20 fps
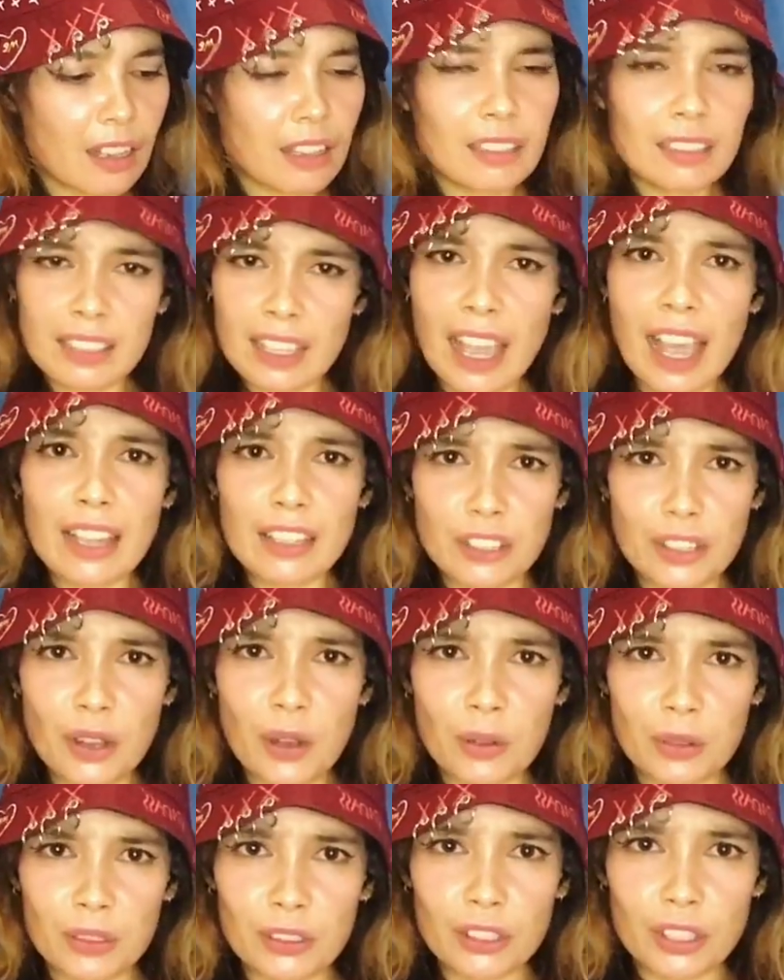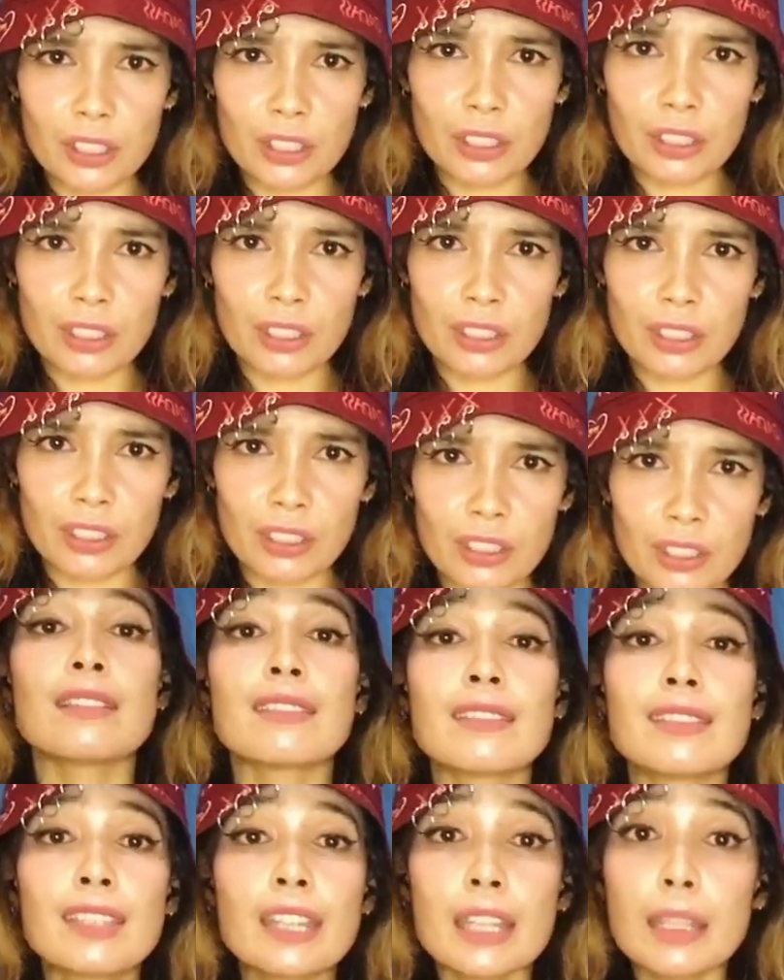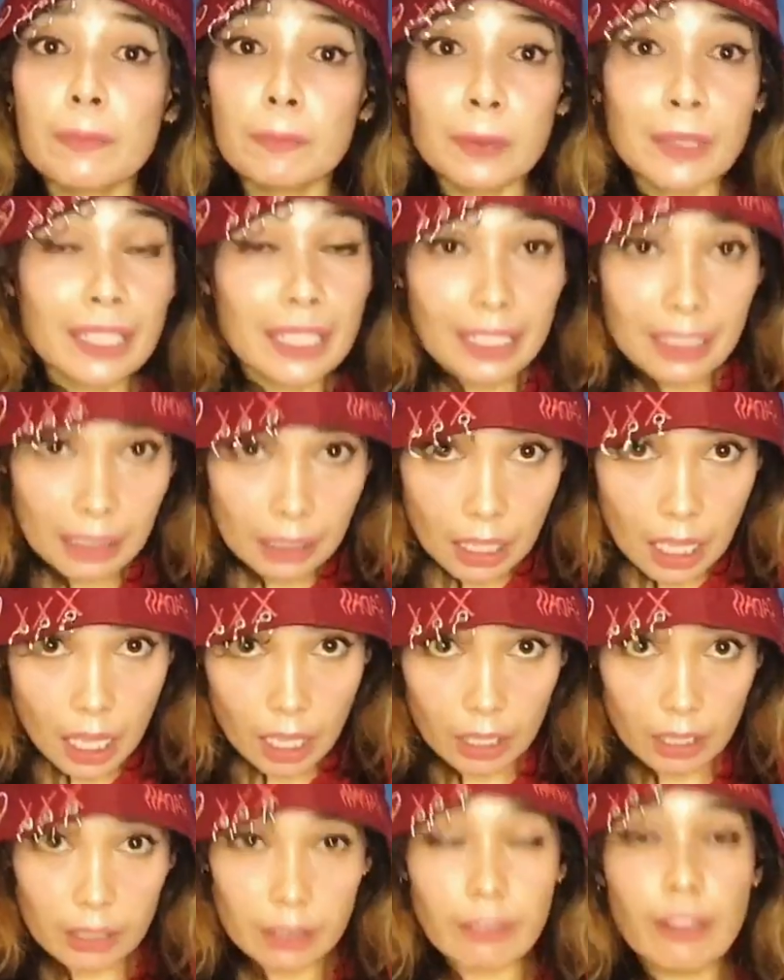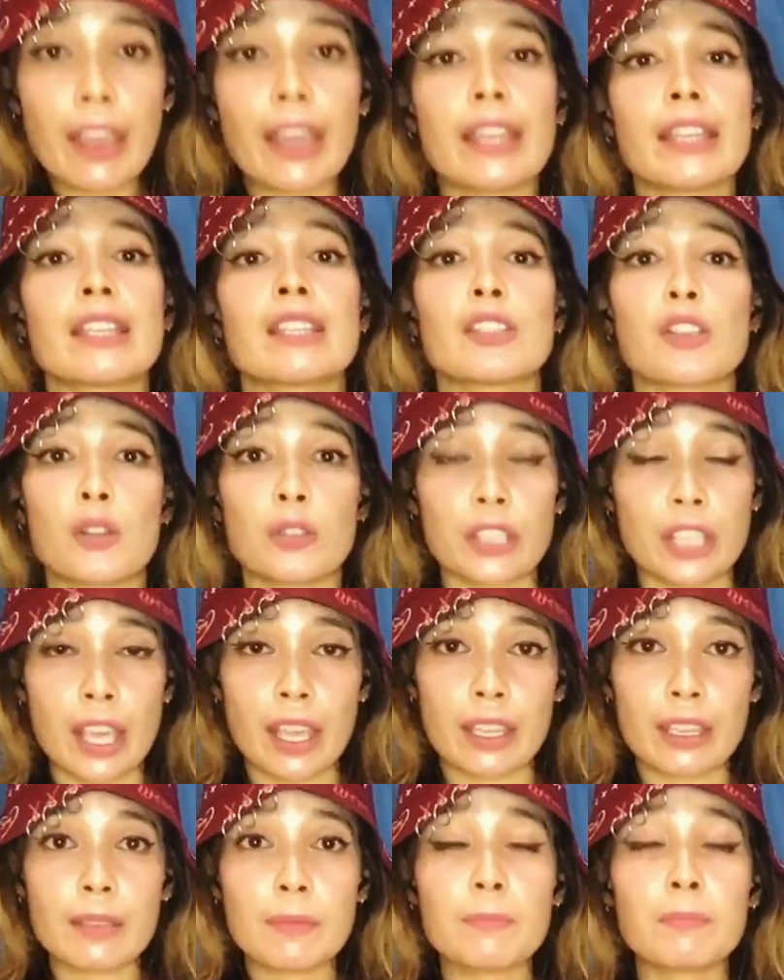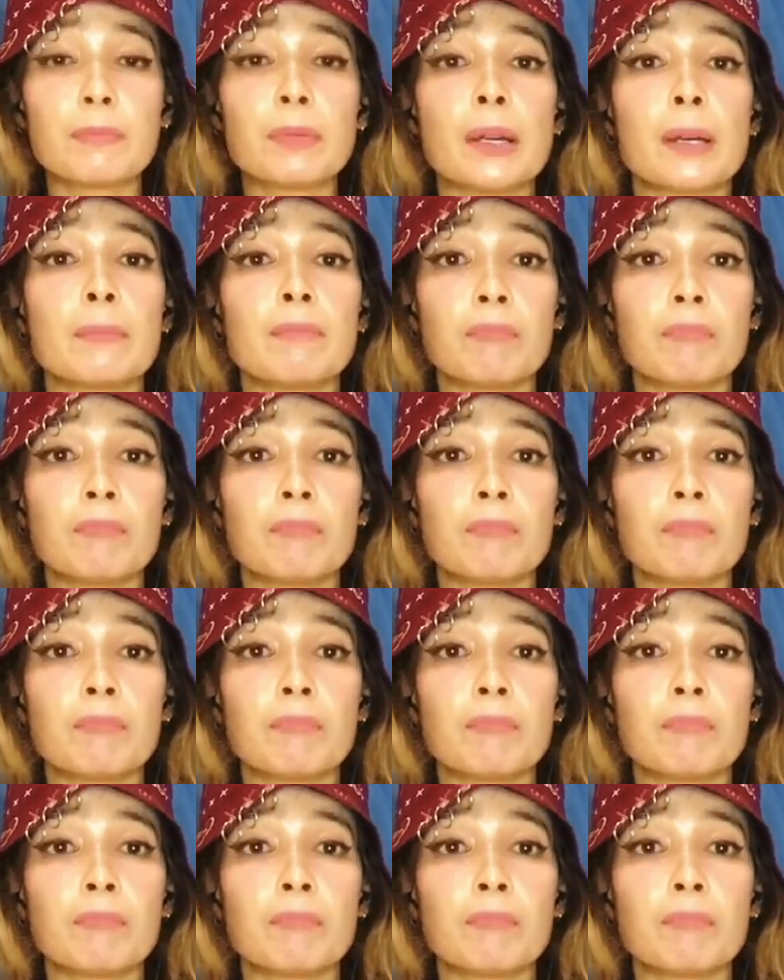Yeah, don't. Deeply in love is okay, but